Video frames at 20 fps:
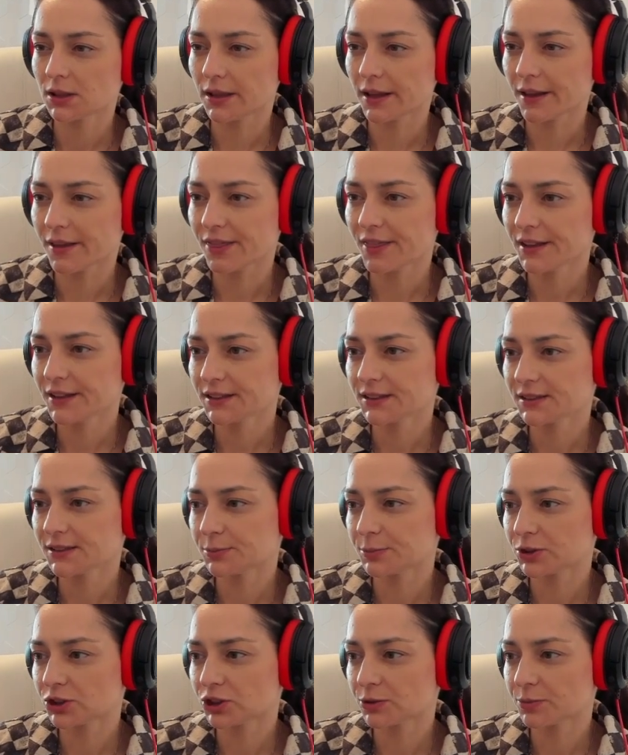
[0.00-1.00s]
like this
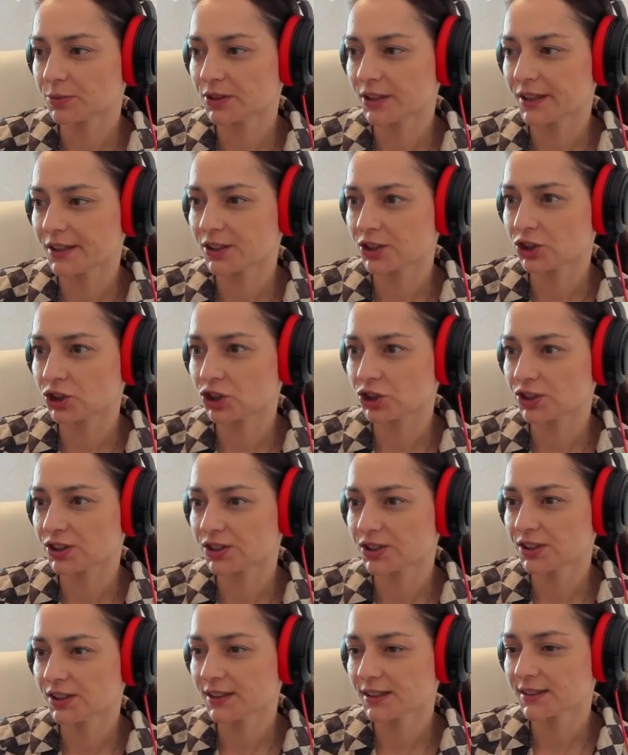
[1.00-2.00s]
bishop takes
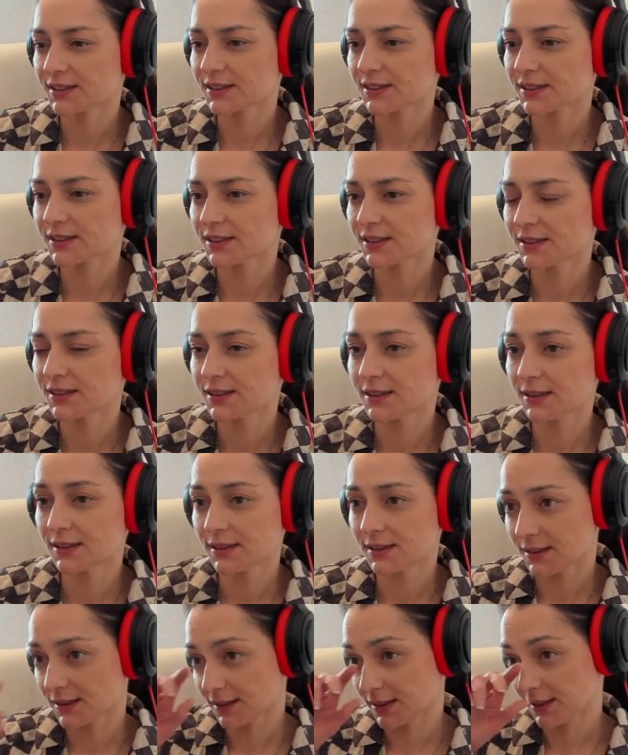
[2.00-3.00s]
g6
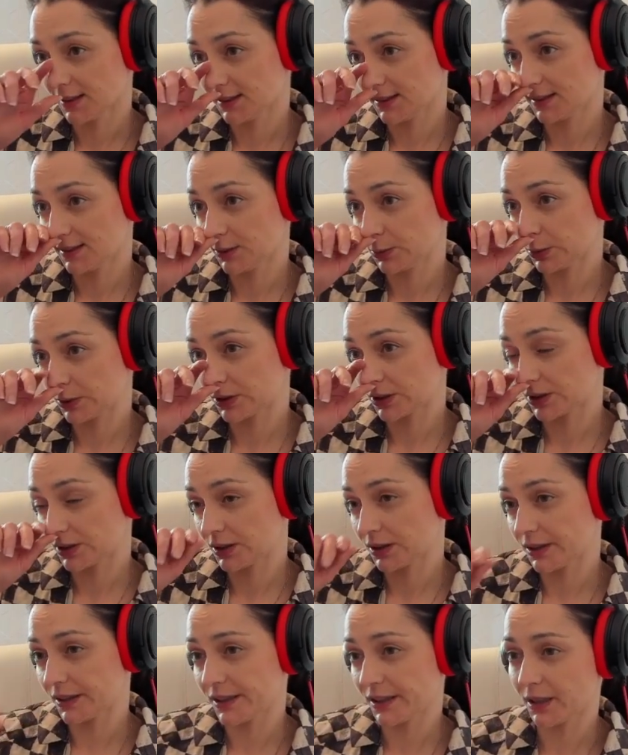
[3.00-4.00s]
let's see what's
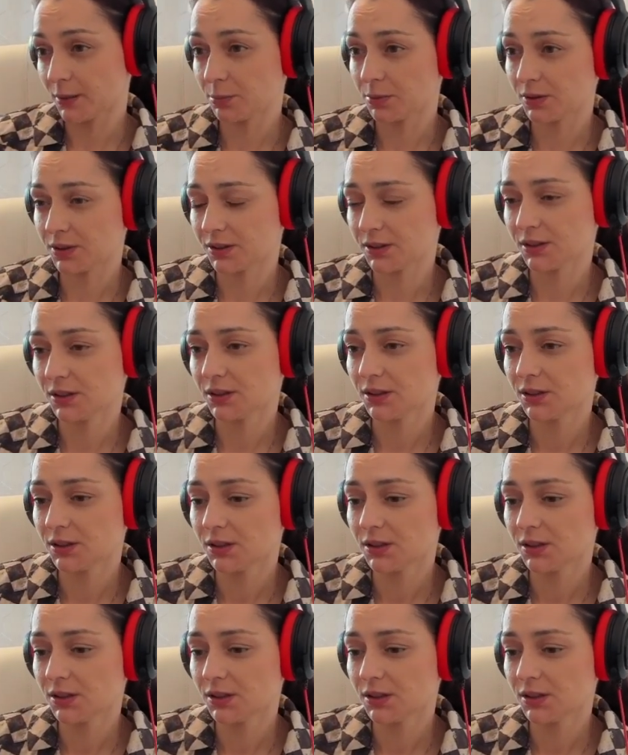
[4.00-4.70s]
gonna happen